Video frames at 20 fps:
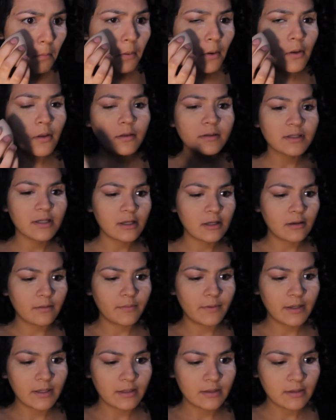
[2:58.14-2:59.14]
balled
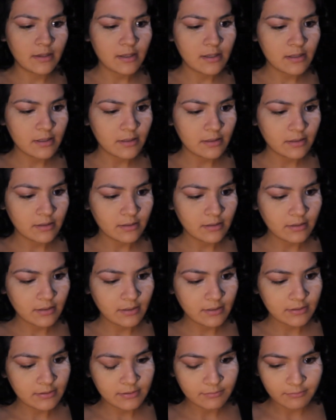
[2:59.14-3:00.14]
up. I think
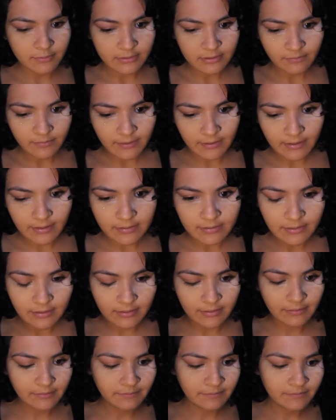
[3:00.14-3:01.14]
this was a bad
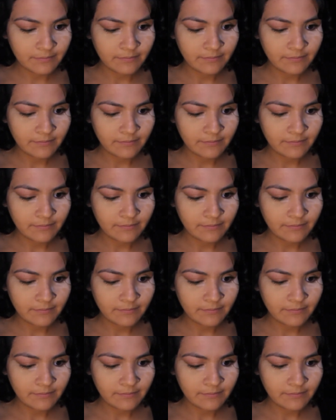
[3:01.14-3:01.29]
idea.